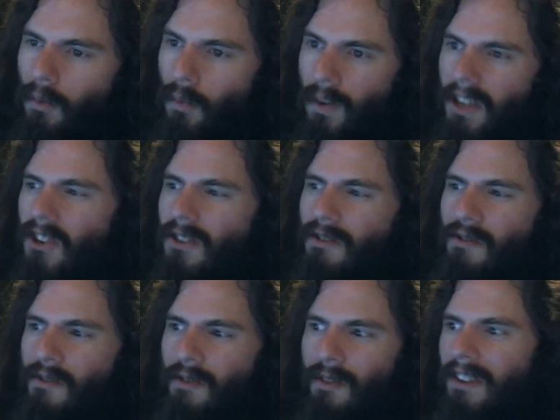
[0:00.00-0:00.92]
Richard
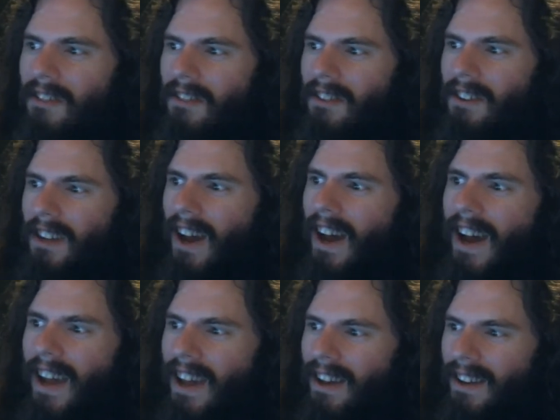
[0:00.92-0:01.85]
Thruster guy,